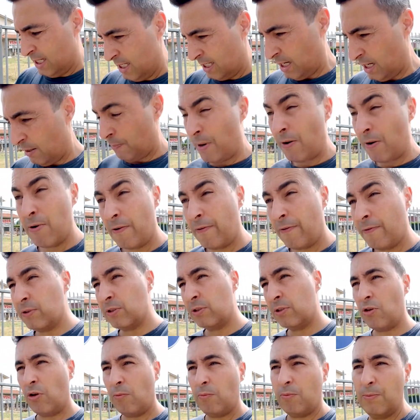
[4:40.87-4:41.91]
a powerful
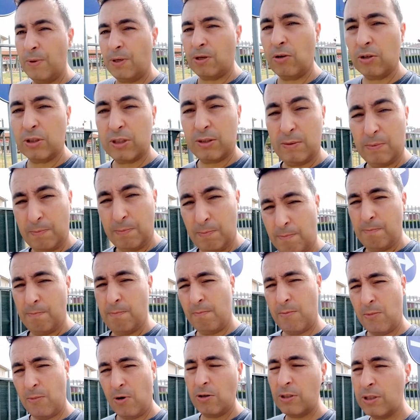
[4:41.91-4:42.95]
stop because
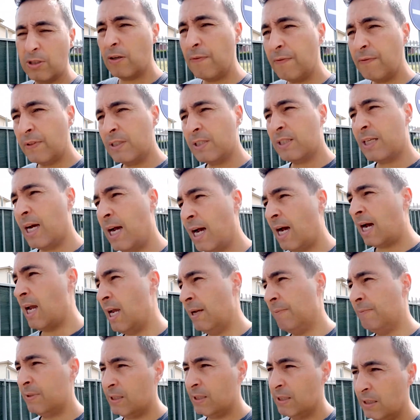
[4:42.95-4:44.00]
most of the
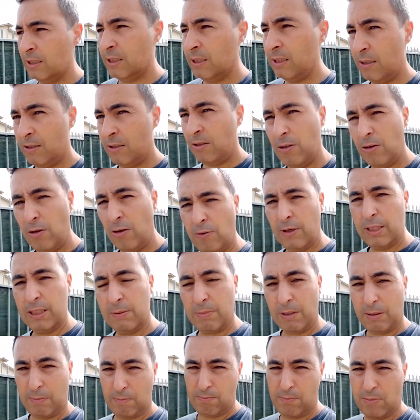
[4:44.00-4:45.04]
times not always
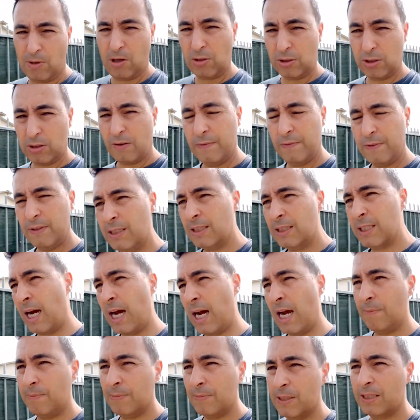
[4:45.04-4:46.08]
but most of the
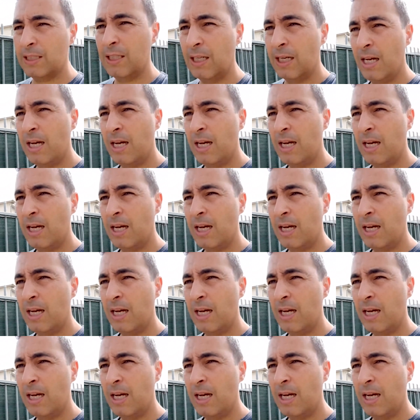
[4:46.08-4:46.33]
times